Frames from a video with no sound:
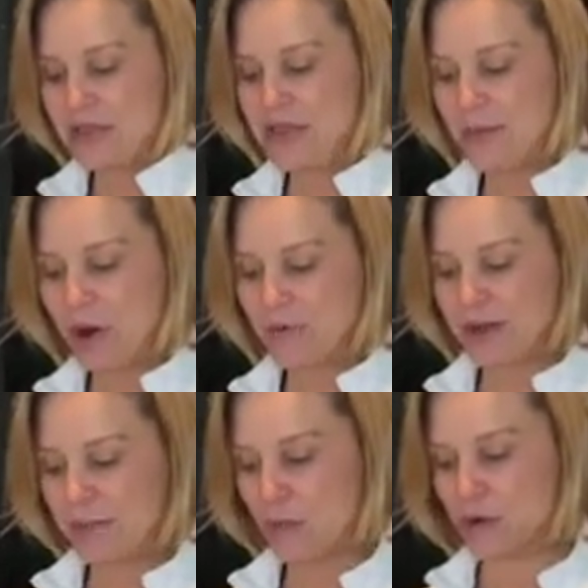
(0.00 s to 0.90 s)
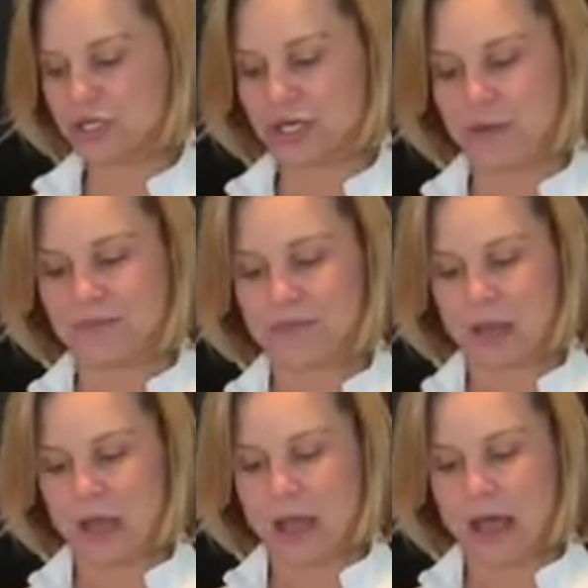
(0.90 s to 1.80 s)
the perfect portion.
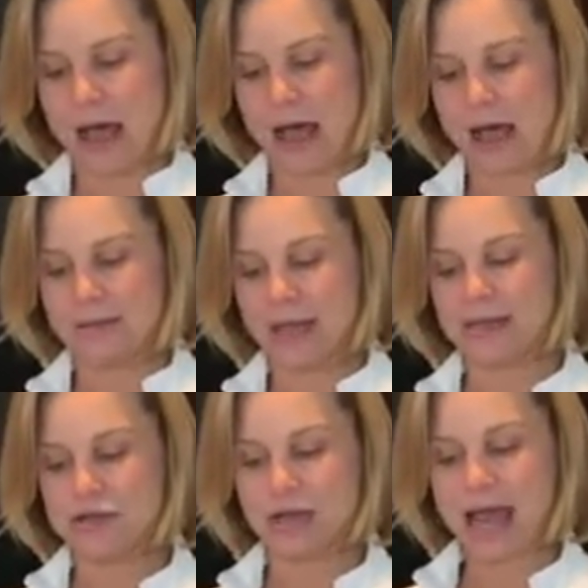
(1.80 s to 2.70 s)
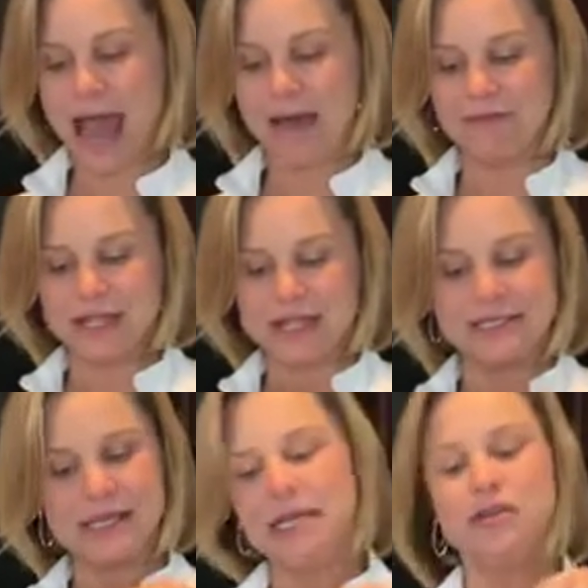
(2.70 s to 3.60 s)
And you can have
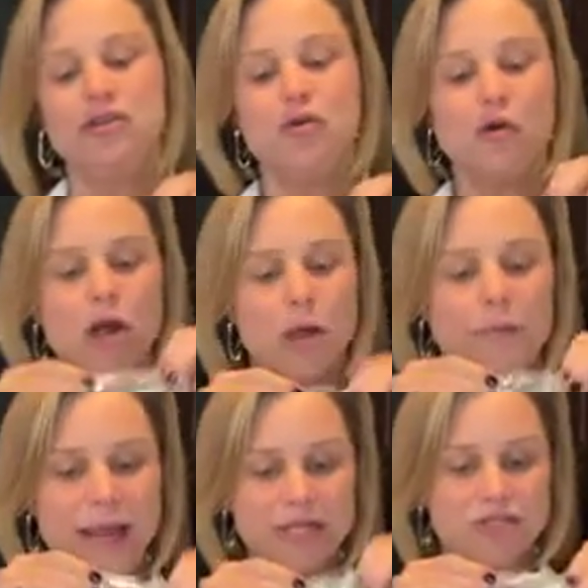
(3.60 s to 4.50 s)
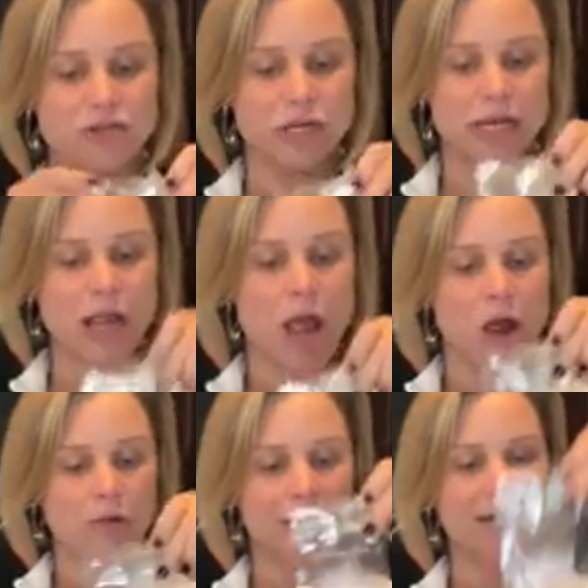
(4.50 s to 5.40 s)
these in your pantry
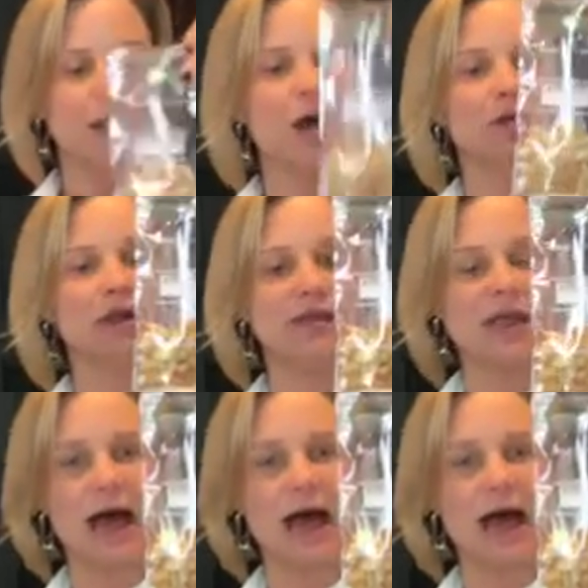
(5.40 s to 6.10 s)
ready to go. Look at